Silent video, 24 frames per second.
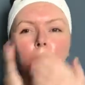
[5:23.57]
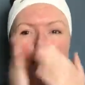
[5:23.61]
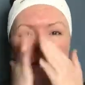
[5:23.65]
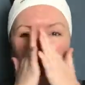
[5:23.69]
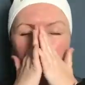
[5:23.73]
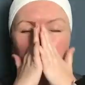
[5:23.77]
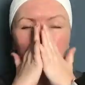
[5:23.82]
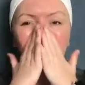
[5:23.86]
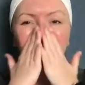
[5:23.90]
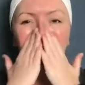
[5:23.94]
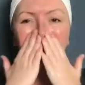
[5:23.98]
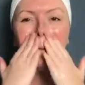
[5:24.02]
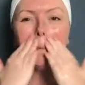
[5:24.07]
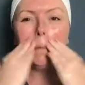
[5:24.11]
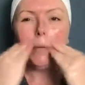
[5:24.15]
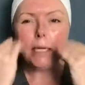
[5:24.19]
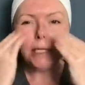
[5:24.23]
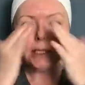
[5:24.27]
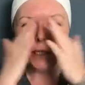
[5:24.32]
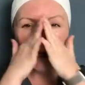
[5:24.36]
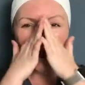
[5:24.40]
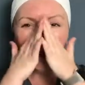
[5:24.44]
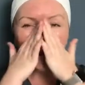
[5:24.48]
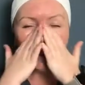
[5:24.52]
So we
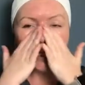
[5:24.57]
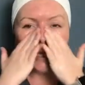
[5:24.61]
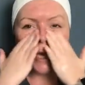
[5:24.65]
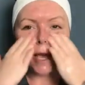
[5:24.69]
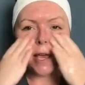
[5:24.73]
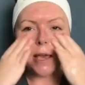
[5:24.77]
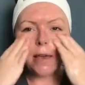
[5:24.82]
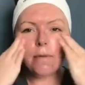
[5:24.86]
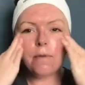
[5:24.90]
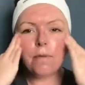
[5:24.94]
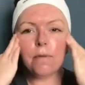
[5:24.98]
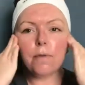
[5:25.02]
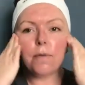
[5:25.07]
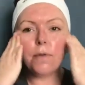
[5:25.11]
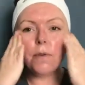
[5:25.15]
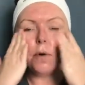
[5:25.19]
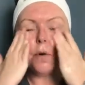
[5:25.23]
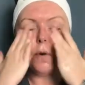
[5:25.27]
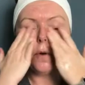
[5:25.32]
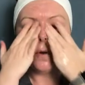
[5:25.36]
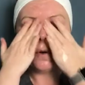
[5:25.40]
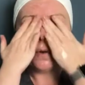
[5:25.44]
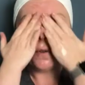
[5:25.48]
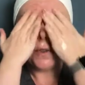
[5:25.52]
massage that in
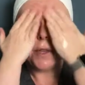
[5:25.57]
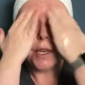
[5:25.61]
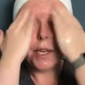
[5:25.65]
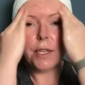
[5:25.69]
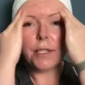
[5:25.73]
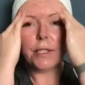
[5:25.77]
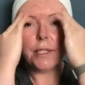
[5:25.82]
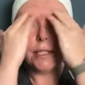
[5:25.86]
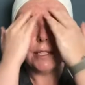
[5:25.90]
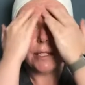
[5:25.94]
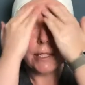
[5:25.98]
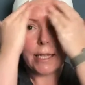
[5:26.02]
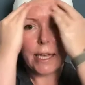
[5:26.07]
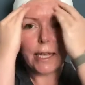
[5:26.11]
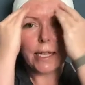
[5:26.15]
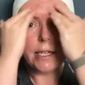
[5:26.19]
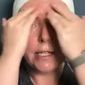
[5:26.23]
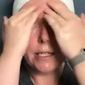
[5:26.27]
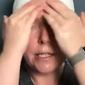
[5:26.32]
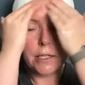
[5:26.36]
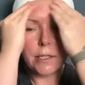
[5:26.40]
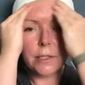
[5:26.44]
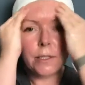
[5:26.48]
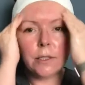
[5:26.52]
for 30
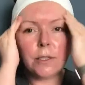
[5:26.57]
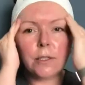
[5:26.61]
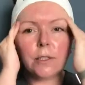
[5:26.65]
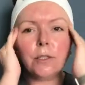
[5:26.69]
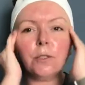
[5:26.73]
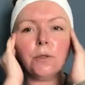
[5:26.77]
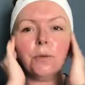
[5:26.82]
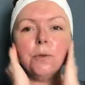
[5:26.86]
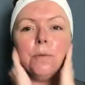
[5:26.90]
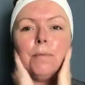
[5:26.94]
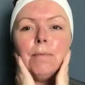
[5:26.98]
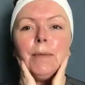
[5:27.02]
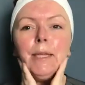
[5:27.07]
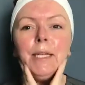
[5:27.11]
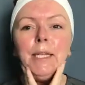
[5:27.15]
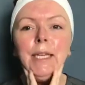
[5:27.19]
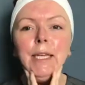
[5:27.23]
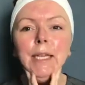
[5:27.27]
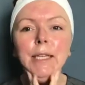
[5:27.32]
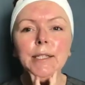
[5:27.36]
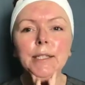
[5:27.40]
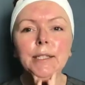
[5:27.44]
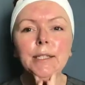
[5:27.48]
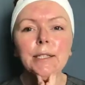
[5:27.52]
seconds to a
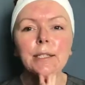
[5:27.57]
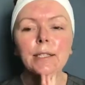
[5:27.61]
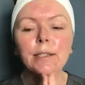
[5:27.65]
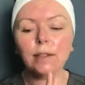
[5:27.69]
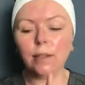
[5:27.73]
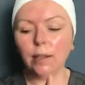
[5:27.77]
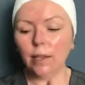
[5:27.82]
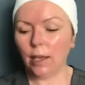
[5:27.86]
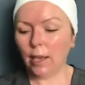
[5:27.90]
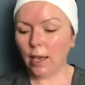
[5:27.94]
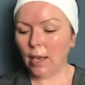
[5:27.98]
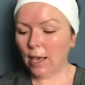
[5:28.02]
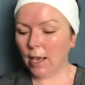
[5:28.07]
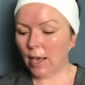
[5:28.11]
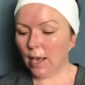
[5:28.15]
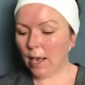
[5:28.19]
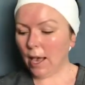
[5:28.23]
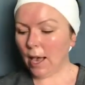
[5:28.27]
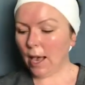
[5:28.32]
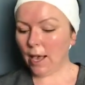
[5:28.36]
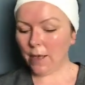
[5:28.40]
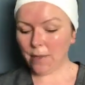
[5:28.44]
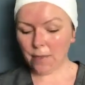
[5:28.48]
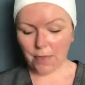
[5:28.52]
minute,
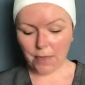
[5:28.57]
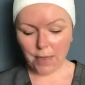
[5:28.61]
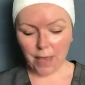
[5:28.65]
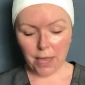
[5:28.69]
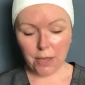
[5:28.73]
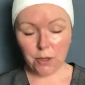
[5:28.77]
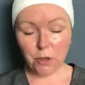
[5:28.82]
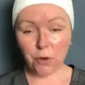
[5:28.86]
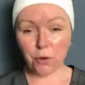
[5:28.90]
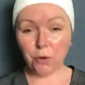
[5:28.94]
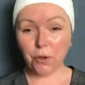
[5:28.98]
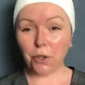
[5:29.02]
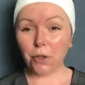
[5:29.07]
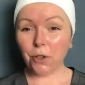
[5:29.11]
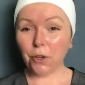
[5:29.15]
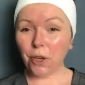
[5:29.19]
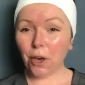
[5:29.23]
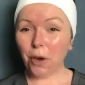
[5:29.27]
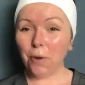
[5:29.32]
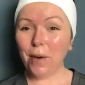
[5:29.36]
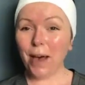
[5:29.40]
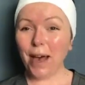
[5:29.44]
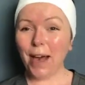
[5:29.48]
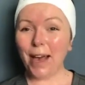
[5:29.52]
and then you can
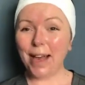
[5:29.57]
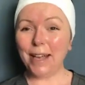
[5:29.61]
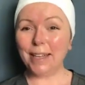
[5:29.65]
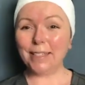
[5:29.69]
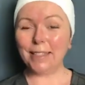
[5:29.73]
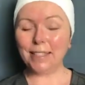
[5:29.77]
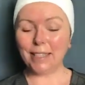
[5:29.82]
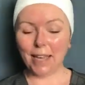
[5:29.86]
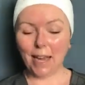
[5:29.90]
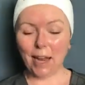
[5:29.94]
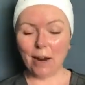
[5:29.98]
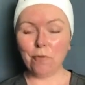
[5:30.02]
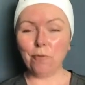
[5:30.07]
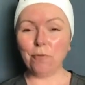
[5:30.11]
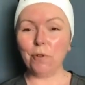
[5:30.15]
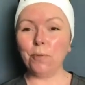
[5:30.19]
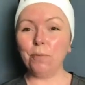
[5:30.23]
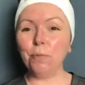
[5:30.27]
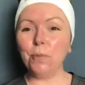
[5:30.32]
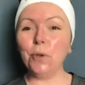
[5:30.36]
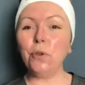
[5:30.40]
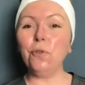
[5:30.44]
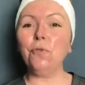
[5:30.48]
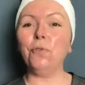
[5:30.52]
go ahead and
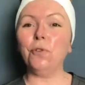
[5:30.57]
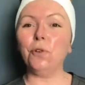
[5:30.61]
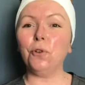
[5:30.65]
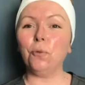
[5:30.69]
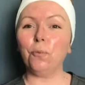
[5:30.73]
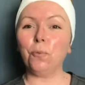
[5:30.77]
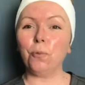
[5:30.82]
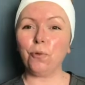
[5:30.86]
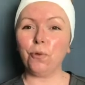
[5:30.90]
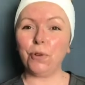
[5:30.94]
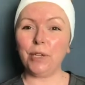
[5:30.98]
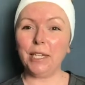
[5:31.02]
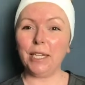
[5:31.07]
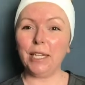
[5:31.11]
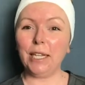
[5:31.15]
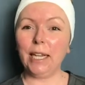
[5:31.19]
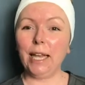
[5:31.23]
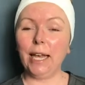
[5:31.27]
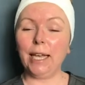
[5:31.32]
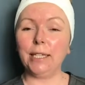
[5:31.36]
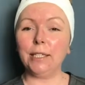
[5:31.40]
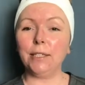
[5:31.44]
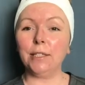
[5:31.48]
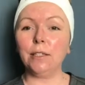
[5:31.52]
remove your
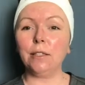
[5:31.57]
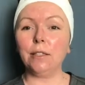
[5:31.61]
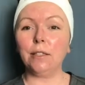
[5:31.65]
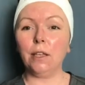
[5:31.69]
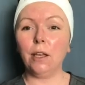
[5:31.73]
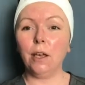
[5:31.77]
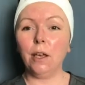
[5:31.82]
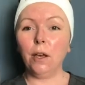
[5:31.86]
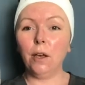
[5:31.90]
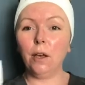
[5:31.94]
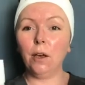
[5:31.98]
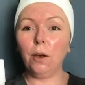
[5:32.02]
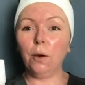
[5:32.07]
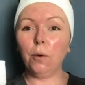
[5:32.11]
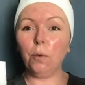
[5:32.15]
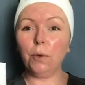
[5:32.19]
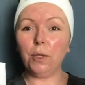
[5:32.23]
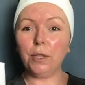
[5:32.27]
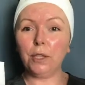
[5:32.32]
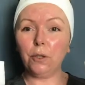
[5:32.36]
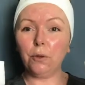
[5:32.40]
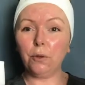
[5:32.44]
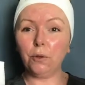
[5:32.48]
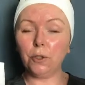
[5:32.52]
pre-cleanse
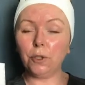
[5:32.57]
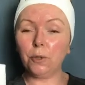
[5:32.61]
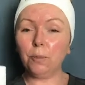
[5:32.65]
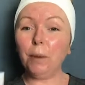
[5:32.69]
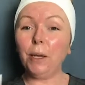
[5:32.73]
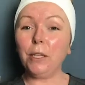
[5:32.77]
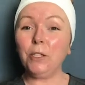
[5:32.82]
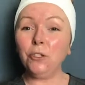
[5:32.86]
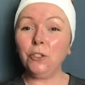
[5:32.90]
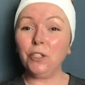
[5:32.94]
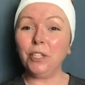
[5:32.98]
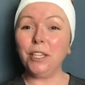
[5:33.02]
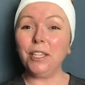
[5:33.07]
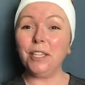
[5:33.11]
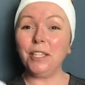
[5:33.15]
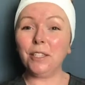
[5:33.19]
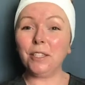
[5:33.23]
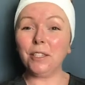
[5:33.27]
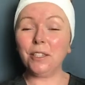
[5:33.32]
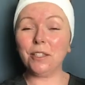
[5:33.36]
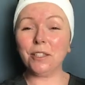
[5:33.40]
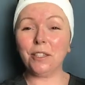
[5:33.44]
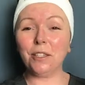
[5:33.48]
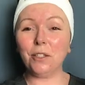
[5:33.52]
with your
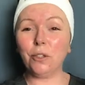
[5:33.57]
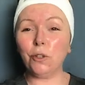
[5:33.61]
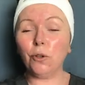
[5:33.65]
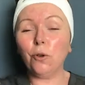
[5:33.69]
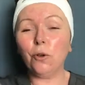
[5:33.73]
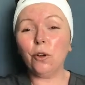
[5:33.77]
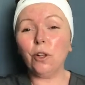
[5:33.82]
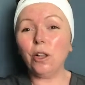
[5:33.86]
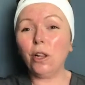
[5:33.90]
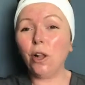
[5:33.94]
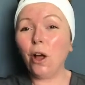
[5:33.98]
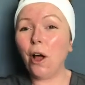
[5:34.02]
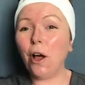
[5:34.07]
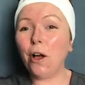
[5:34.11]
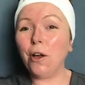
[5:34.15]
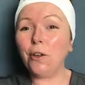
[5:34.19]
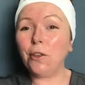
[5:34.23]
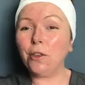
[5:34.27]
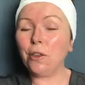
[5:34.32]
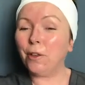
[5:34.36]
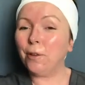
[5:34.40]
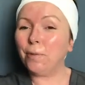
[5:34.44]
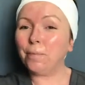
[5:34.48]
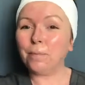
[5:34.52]
sponges, your cloth,
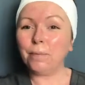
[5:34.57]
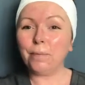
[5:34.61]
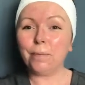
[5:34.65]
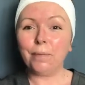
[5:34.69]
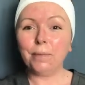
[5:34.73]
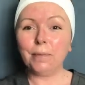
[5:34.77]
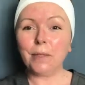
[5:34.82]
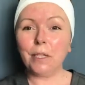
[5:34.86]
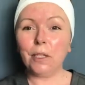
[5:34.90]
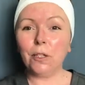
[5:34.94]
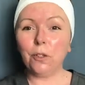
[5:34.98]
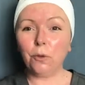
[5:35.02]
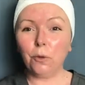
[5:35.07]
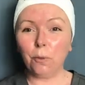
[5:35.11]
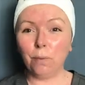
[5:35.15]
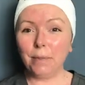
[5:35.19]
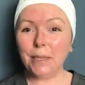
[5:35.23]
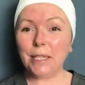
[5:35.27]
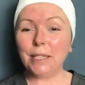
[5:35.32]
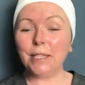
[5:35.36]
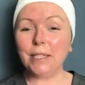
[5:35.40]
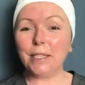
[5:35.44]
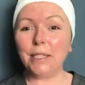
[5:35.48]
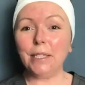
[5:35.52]
your
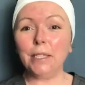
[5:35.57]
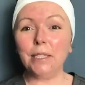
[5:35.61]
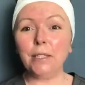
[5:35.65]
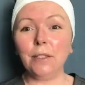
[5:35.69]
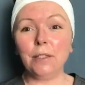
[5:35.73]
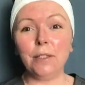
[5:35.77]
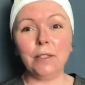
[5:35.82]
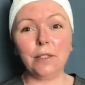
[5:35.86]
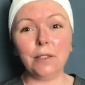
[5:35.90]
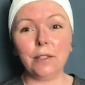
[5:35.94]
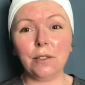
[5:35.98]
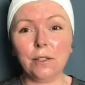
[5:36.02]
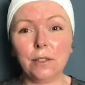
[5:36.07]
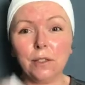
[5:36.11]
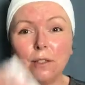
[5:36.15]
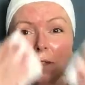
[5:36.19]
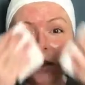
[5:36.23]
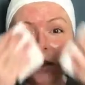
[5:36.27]
mittens,